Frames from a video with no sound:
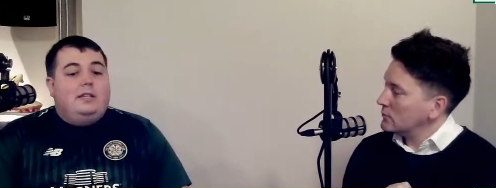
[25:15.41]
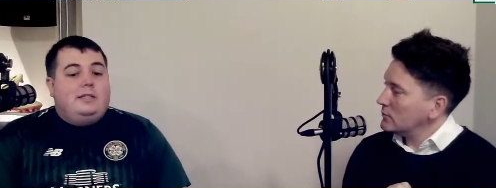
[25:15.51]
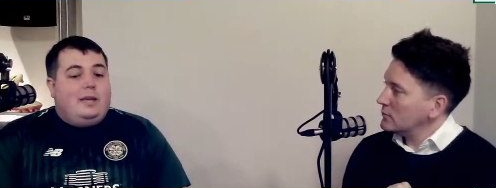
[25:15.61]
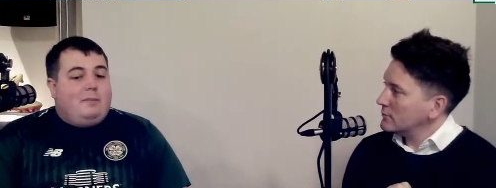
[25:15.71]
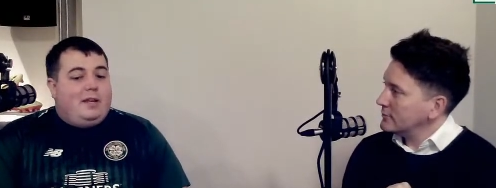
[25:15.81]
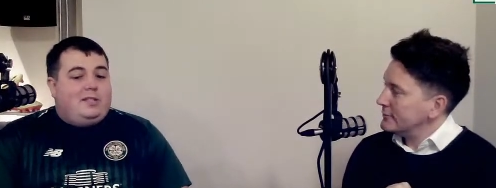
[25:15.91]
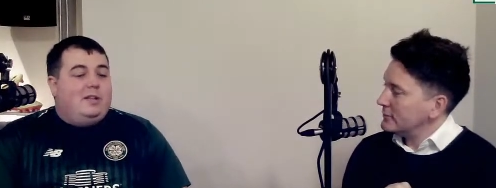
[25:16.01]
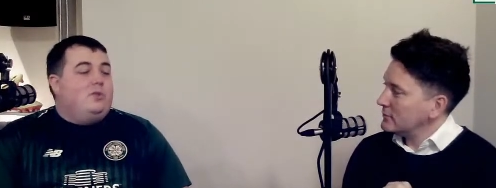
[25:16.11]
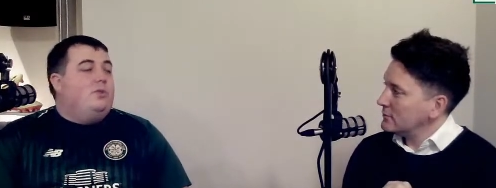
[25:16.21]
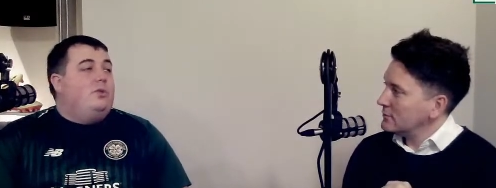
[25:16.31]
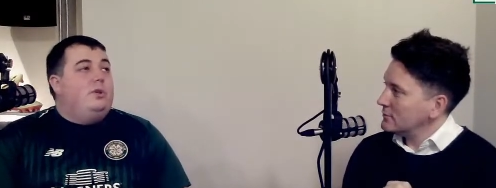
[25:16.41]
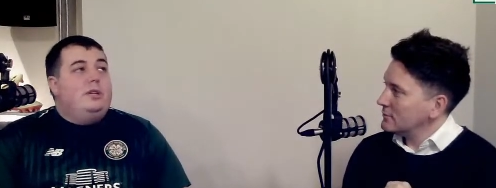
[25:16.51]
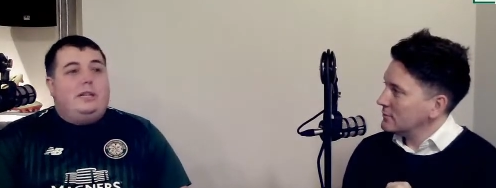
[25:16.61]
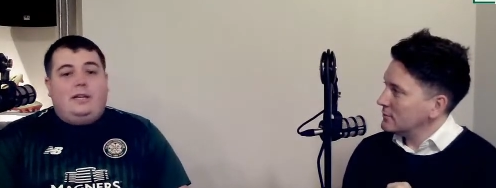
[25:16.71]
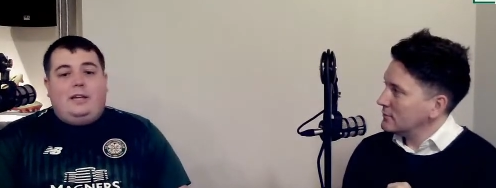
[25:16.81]
Speaker 1: Ten minutes to go.
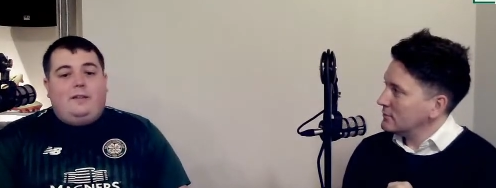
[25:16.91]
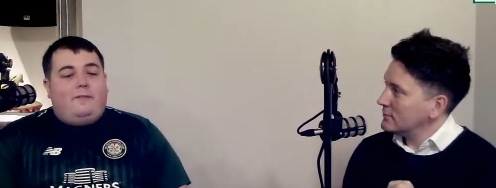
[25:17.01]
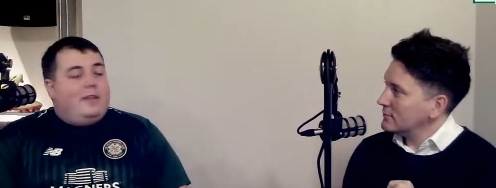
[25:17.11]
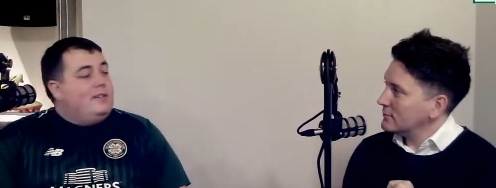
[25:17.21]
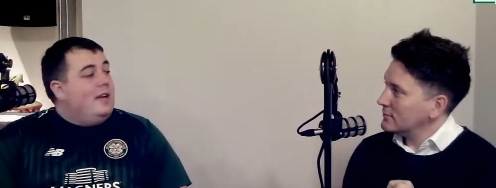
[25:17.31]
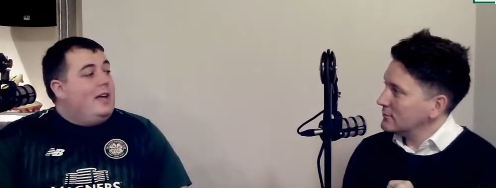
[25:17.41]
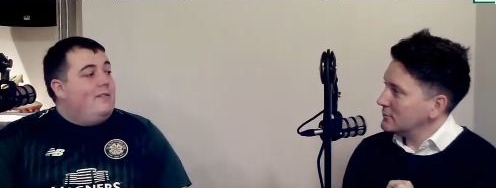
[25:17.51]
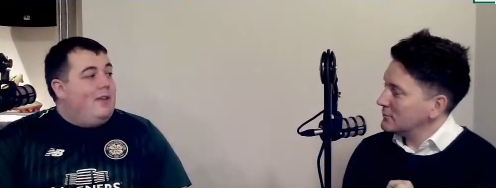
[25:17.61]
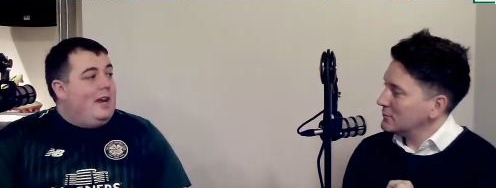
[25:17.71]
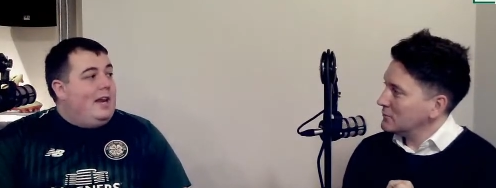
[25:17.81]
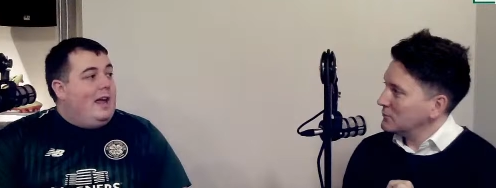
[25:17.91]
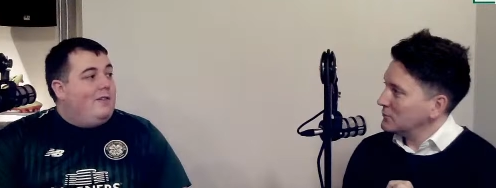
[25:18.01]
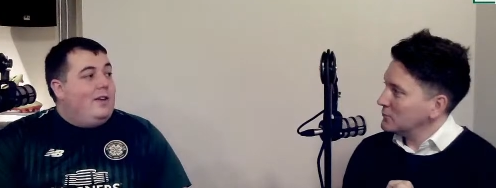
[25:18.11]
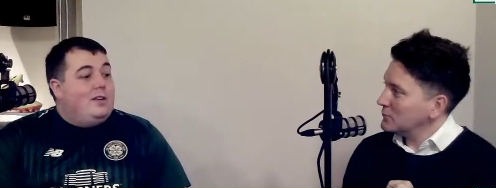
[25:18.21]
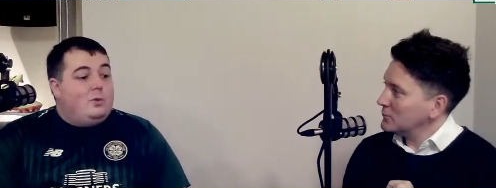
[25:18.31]
Things are getting very
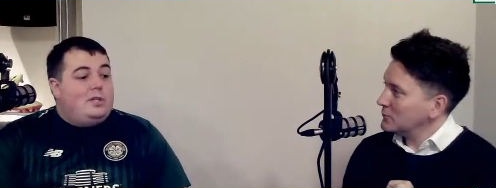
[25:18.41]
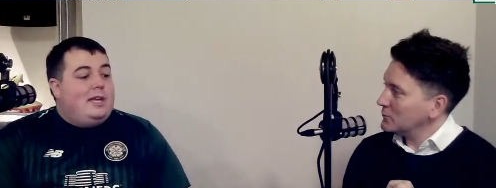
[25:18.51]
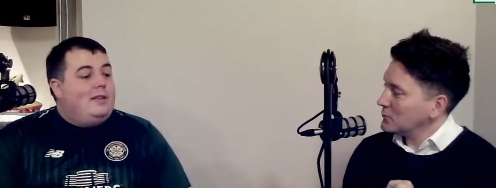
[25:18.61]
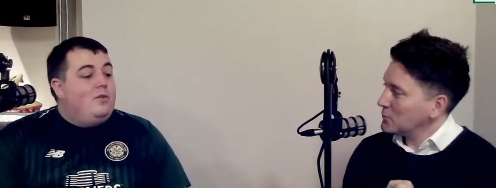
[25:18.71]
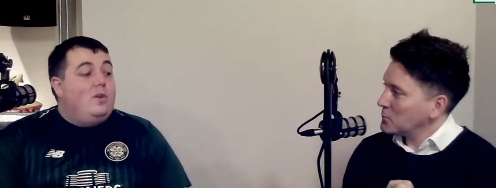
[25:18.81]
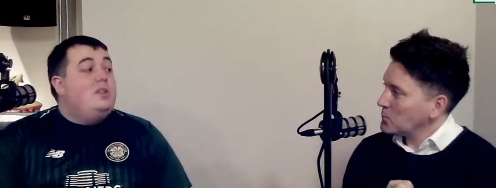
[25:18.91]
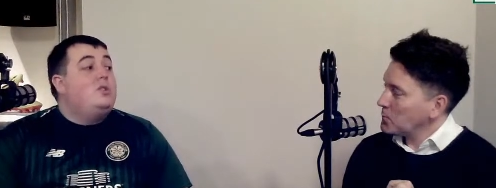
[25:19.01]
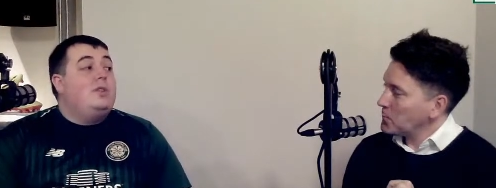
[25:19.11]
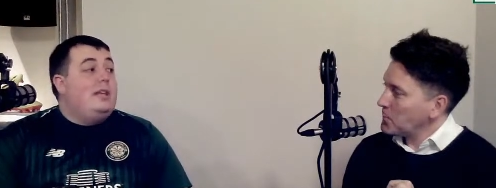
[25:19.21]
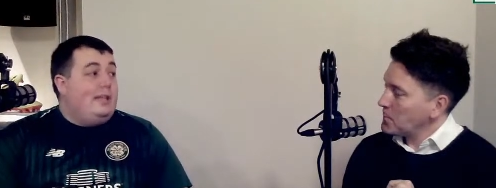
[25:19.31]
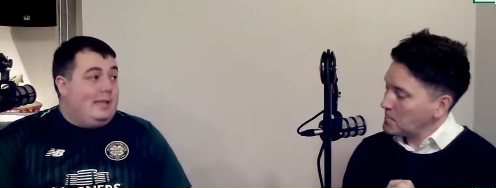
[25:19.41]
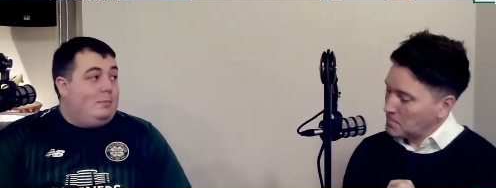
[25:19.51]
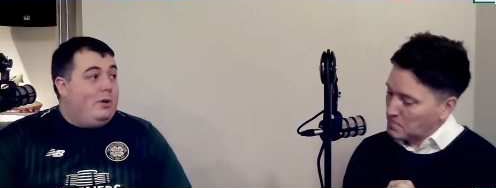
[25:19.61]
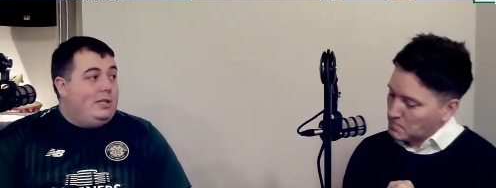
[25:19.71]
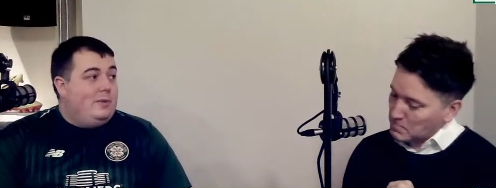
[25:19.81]
nervy, as we said. Rangers only need a
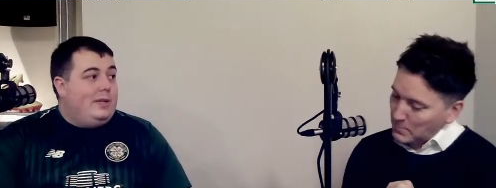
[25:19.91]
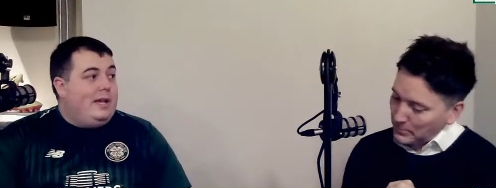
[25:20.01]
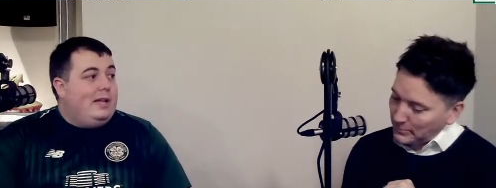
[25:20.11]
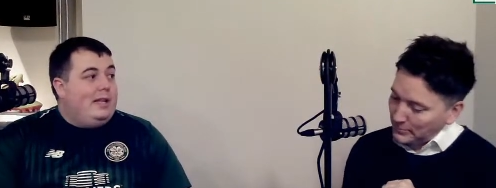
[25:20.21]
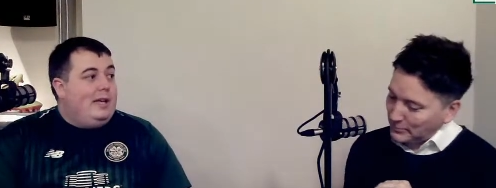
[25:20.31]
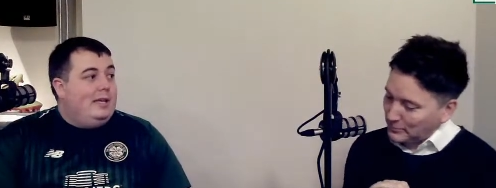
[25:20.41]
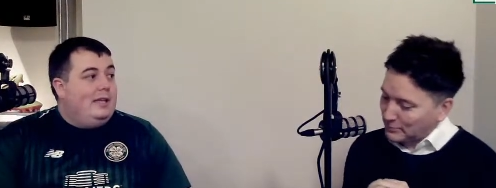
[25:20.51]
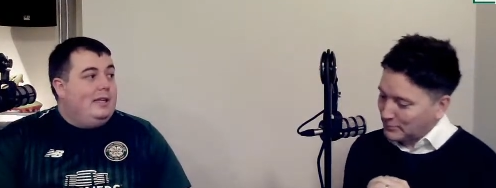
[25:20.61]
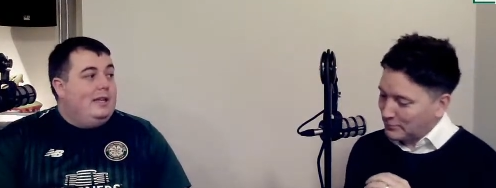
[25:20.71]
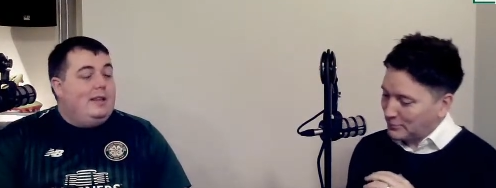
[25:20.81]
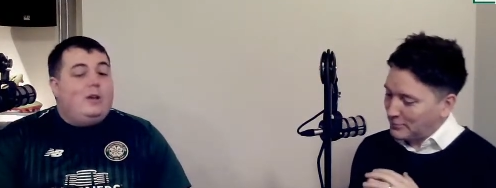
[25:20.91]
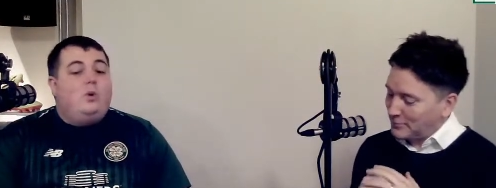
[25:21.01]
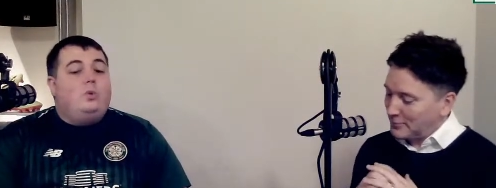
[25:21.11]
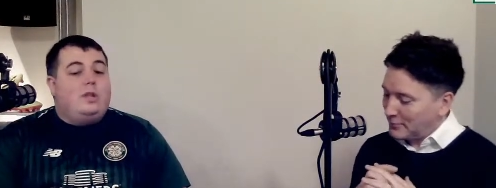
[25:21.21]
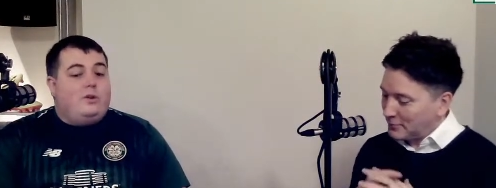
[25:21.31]
point to win that league. They're
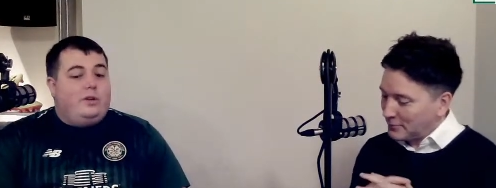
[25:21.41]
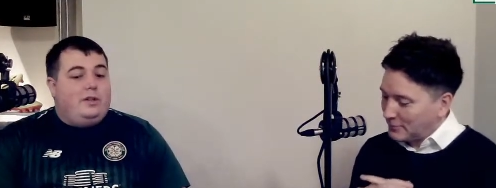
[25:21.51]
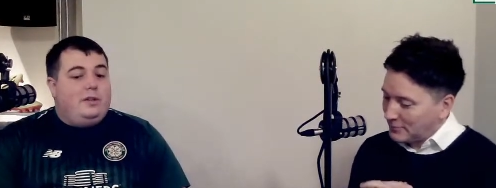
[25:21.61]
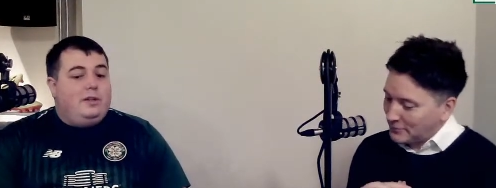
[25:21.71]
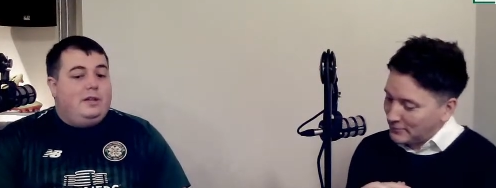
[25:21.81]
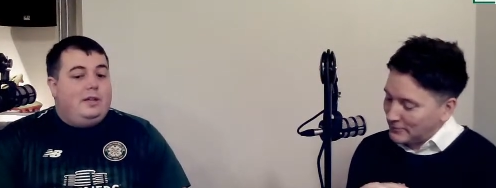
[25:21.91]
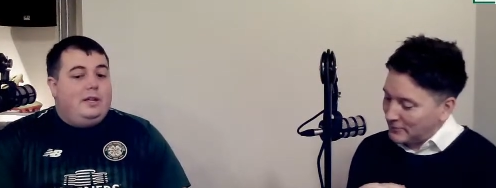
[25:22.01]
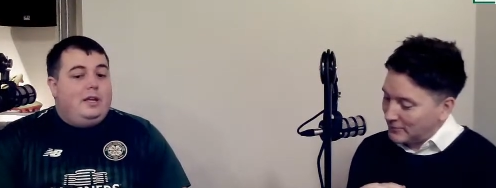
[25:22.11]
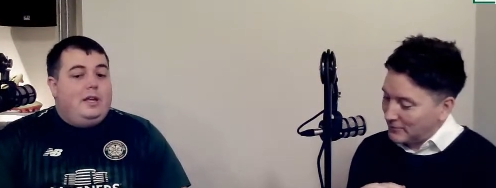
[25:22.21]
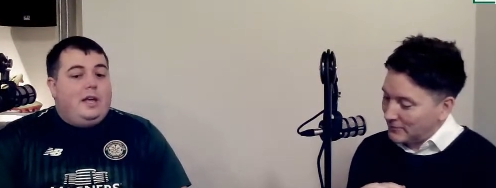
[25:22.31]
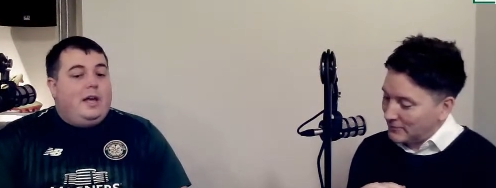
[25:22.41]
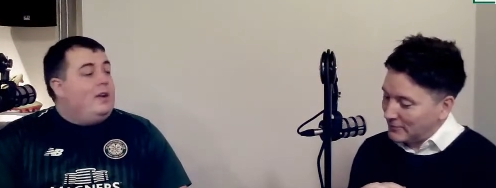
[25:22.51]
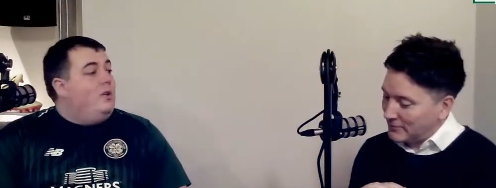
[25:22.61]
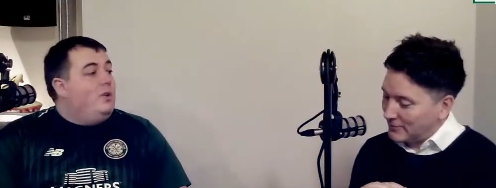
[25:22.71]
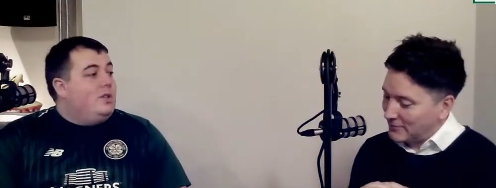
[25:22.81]
holding on. A
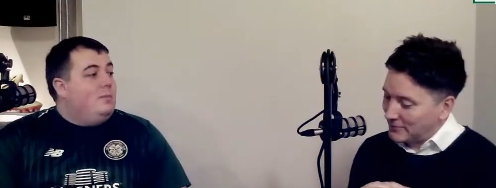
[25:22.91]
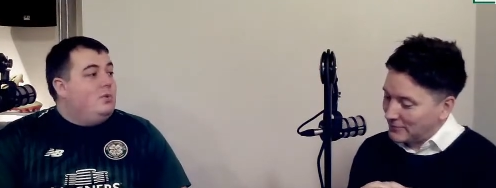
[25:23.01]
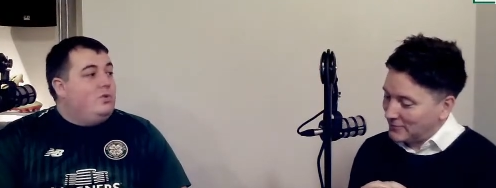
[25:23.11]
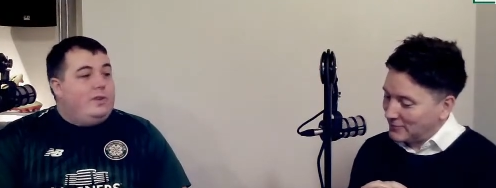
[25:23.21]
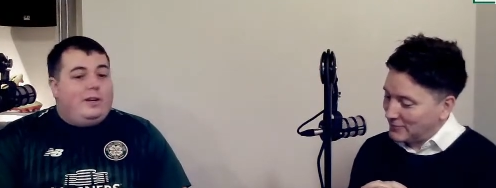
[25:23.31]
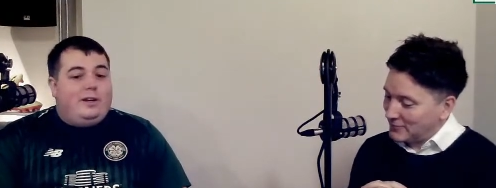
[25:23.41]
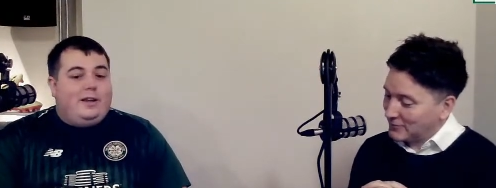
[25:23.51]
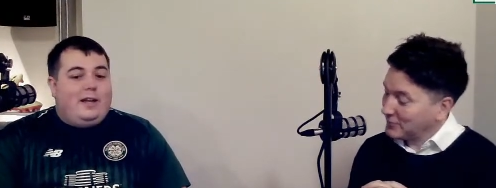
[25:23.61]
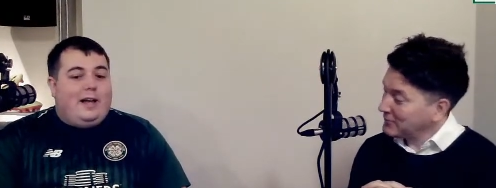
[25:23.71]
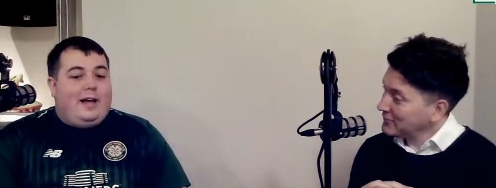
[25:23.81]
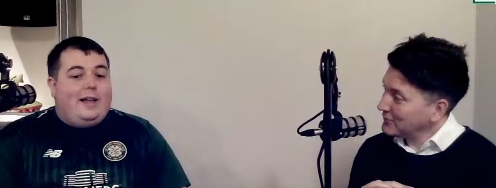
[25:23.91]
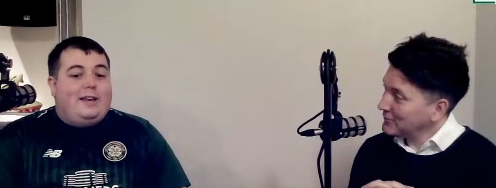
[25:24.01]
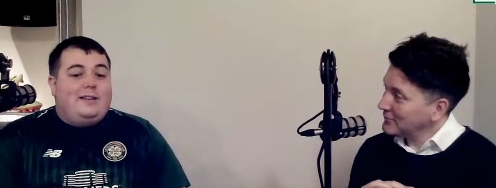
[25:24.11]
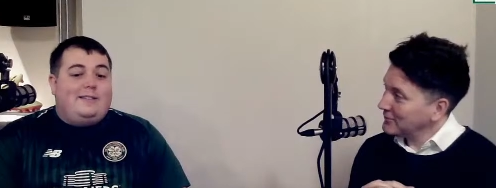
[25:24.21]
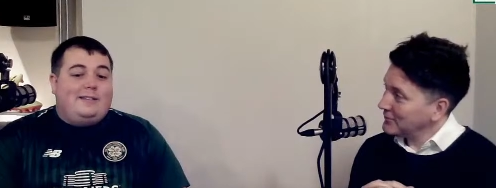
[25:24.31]
cross comes over,
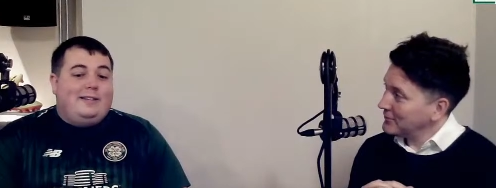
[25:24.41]
and